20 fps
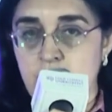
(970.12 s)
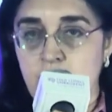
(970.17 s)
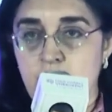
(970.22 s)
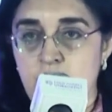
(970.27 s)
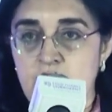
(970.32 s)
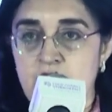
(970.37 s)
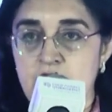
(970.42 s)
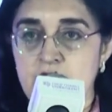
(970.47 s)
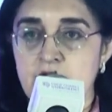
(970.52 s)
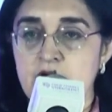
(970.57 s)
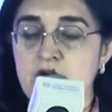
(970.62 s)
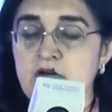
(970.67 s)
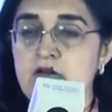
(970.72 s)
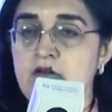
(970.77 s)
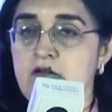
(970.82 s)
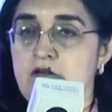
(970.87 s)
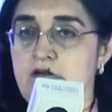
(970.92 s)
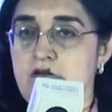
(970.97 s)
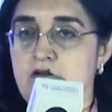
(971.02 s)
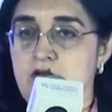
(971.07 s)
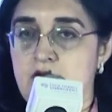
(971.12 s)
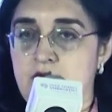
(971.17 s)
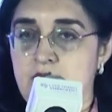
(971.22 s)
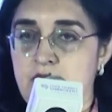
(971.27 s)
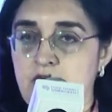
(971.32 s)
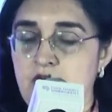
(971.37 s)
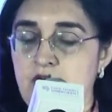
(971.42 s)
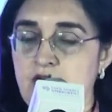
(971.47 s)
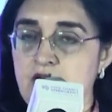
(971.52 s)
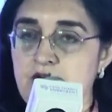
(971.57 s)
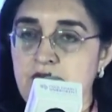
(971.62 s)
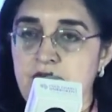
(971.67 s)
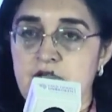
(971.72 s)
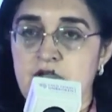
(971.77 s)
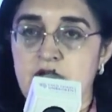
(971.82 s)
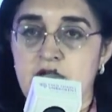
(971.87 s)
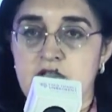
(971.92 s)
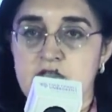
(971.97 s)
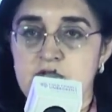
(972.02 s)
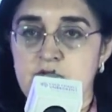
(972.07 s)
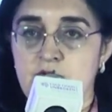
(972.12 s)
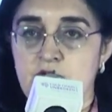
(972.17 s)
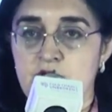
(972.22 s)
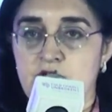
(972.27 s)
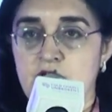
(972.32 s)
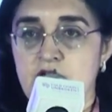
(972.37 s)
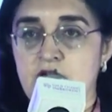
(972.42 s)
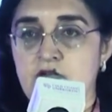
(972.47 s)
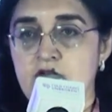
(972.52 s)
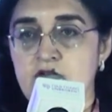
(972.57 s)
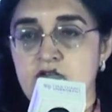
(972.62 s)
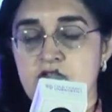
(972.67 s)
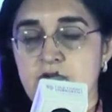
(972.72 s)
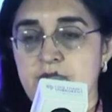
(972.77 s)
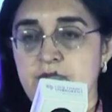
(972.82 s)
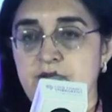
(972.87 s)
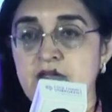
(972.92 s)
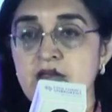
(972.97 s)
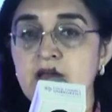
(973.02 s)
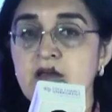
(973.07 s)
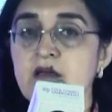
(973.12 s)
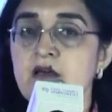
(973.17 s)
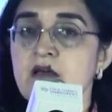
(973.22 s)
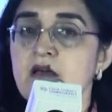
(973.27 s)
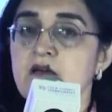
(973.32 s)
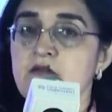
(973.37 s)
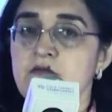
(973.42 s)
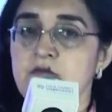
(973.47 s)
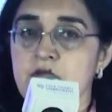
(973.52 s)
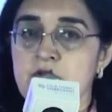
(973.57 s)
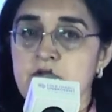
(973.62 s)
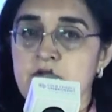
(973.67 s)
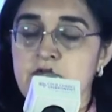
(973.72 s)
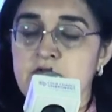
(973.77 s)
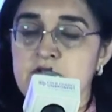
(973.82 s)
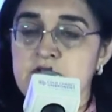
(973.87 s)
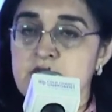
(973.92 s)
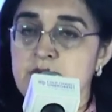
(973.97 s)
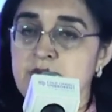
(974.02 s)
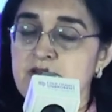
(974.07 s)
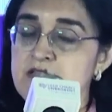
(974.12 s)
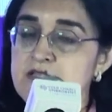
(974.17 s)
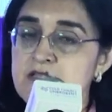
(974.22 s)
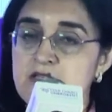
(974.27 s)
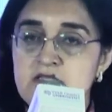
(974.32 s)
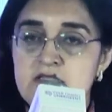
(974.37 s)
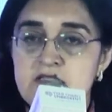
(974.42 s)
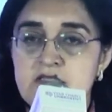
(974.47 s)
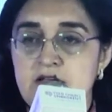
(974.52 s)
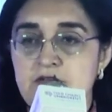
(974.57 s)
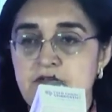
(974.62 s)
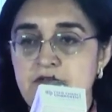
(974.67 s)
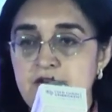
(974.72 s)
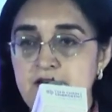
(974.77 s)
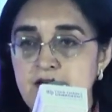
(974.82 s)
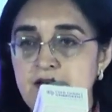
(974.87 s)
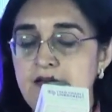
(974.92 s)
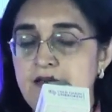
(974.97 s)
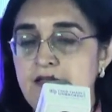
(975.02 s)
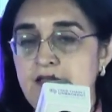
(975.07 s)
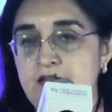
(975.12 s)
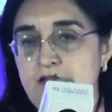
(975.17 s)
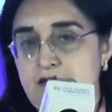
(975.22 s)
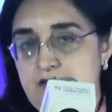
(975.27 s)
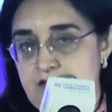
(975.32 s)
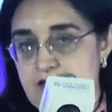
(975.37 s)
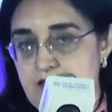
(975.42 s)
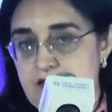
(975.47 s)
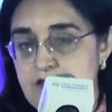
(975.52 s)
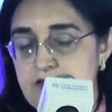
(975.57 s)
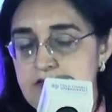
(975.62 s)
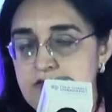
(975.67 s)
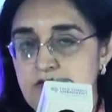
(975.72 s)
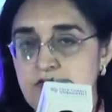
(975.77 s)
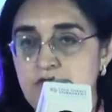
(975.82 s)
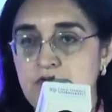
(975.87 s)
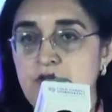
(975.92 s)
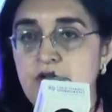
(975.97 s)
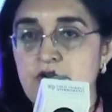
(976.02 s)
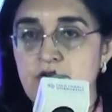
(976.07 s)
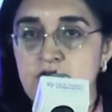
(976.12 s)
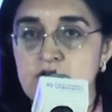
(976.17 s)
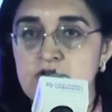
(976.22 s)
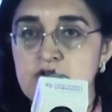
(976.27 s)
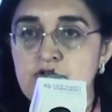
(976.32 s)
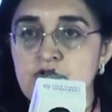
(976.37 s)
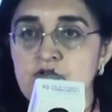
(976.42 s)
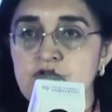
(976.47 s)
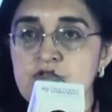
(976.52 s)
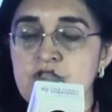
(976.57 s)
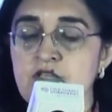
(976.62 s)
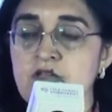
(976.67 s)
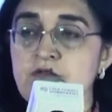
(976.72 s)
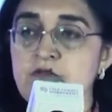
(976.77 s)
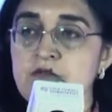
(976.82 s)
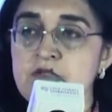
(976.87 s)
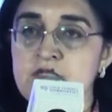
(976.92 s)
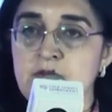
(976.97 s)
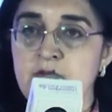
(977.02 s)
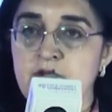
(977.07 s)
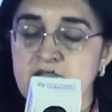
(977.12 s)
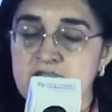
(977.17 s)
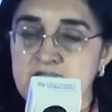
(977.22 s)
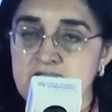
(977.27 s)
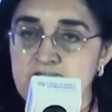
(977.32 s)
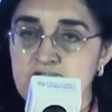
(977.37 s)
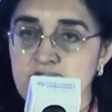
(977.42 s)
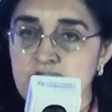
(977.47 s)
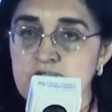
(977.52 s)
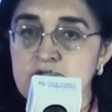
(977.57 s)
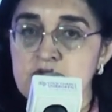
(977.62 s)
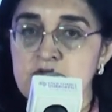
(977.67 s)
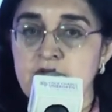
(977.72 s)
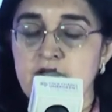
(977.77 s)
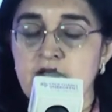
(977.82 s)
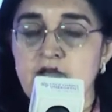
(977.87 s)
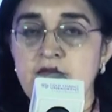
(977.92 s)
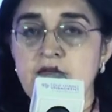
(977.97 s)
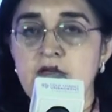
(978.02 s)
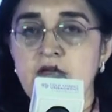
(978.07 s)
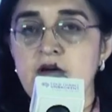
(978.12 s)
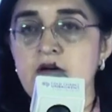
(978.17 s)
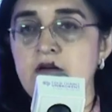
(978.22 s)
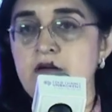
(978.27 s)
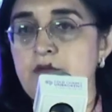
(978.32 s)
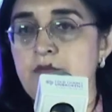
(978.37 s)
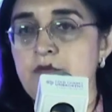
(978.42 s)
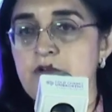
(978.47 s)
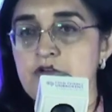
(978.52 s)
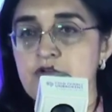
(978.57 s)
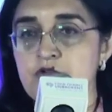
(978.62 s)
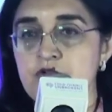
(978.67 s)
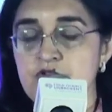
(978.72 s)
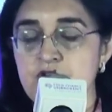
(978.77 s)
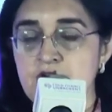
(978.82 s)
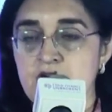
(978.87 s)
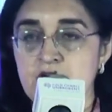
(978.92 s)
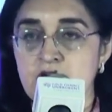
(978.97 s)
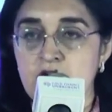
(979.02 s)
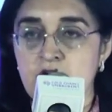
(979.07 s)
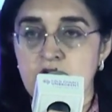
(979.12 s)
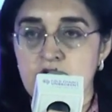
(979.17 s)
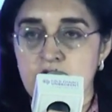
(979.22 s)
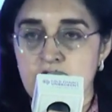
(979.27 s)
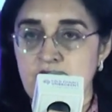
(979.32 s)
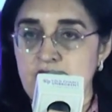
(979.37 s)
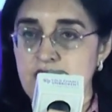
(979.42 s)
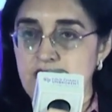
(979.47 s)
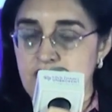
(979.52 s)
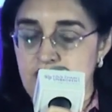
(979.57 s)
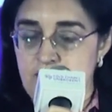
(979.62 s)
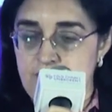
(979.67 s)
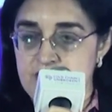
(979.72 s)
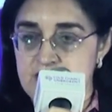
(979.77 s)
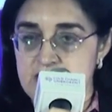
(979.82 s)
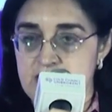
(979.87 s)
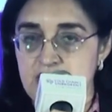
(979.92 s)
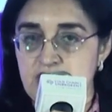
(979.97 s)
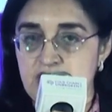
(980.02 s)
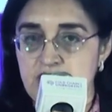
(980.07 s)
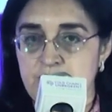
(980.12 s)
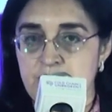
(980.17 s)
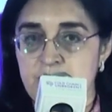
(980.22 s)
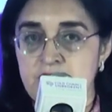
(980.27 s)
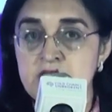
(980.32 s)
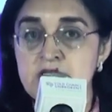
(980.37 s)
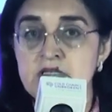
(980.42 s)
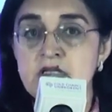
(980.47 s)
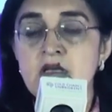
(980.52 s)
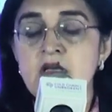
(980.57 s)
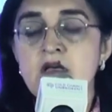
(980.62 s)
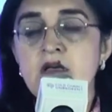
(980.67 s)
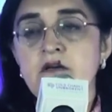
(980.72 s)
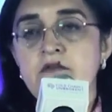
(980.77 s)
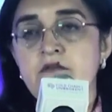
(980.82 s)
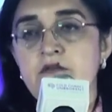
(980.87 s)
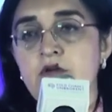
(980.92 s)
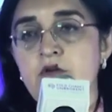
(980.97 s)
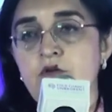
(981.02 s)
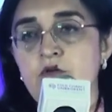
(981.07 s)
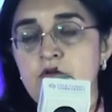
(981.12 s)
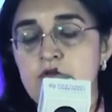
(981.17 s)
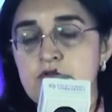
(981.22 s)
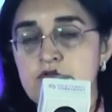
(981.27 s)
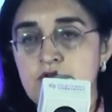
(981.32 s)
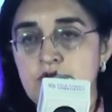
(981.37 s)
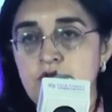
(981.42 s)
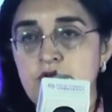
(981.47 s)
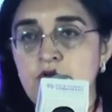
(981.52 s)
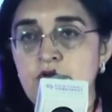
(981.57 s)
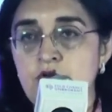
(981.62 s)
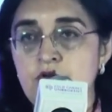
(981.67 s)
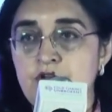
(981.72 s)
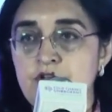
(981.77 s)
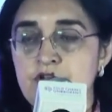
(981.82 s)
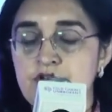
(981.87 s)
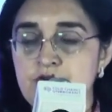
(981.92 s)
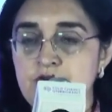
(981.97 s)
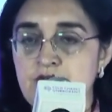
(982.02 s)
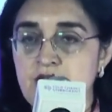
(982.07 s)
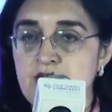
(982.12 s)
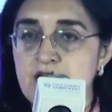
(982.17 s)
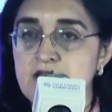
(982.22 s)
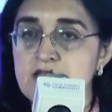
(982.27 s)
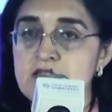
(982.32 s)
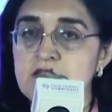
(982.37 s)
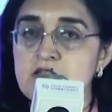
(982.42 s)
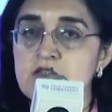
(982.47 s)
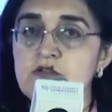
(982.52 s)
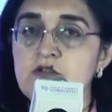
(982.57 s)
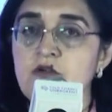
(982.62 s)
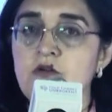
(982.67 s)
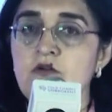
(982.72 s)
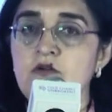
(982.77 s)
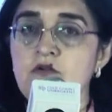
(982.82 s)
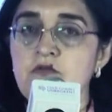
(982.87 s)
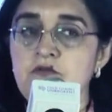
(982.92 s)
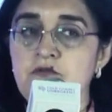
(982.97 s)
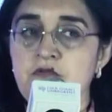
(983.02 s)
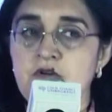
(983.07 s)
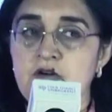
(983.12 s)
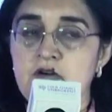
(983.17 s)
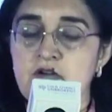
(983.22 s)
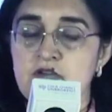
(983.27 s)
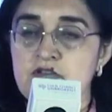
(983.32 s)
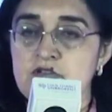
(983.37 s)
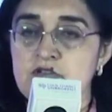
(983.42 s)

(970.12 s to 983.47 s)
who has large amount of ocean freight cargo, dangerous goods, ISO tanks, uh, which are very complicated in terms of uh, the MSDS and IMDG rules and the rest